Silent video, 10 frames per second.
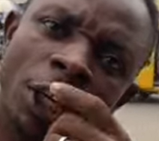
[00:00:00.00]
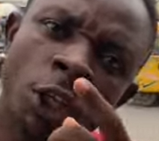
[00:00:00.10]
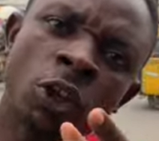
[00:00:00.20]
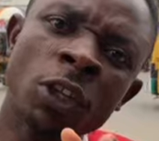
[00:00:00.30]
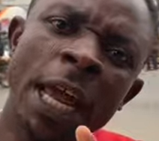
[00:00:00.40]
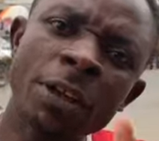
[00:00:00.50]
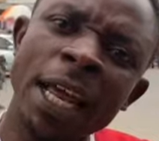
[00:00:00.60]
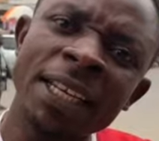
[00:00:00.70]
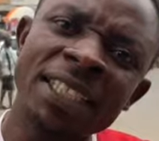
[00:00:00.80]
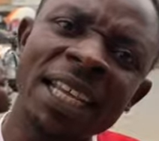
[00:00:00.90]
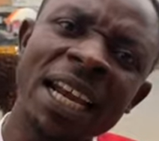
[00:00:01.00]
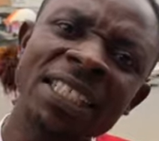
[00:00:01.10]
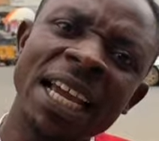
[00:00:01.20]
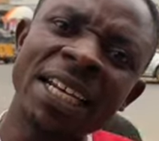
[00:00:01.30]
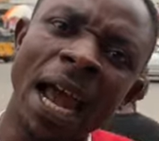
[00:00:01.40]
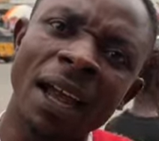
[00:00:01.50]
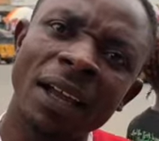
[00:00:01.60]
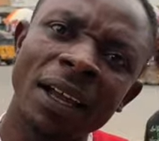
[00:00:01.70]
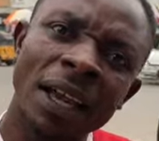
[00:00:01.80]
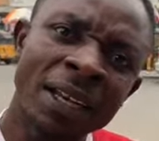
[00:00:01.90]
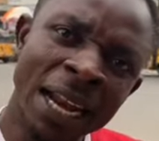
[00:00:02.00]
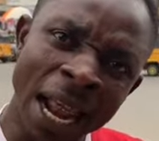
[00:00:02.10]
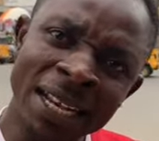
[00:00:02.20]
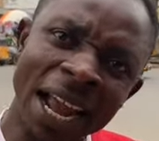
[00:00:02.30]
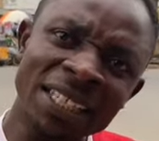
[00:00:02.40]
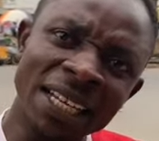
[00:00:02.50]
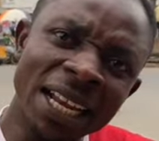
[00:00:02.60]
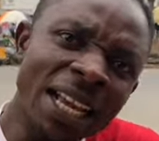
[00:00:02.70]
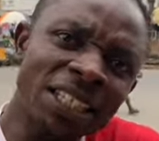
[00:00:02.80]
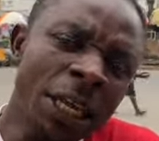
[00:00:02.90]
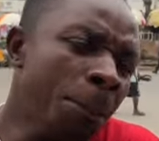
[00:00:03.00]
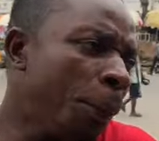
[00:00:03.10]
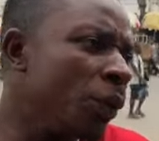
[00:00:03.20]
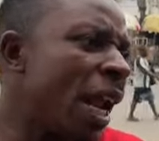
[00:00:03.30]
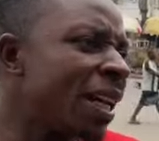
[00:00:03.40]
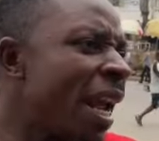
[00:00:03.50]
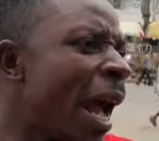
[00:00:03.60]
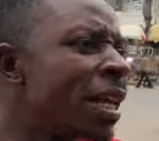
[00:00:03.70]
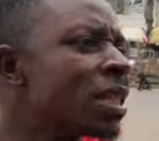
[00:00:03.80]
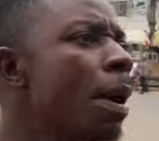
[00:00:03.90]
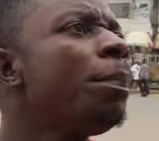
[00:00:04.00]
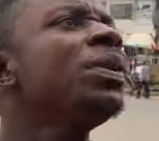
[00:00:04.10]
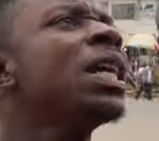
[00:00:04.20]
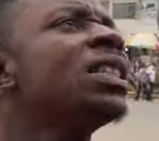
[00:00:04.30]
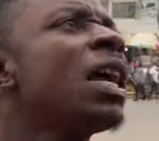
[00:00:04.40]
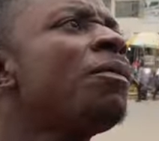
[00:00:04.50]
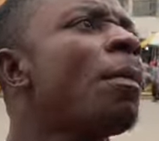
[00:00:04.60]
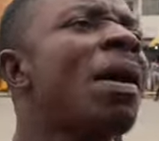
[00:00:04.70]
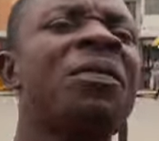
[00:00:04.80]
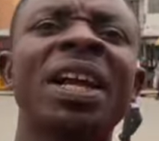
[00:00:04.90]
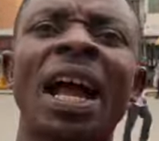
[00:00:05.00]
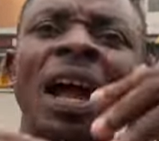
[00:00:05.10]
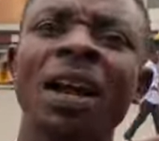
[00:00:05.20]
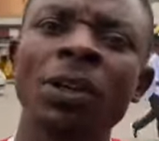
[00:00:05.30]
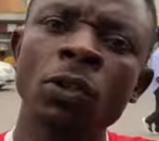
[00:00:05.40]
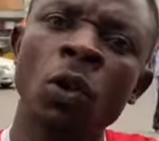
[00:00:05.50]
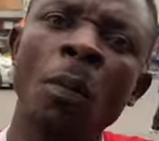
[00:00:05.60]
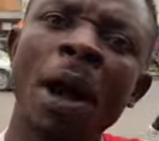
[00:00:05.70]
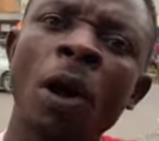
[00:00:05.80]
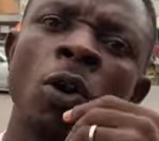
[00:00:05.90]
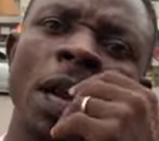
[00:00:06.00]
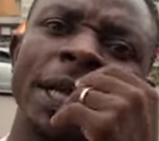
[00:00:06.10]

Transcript: It's to tell you that there is an agenda. And the agenda is simple, that they are assembling themselves from Africa to come and hold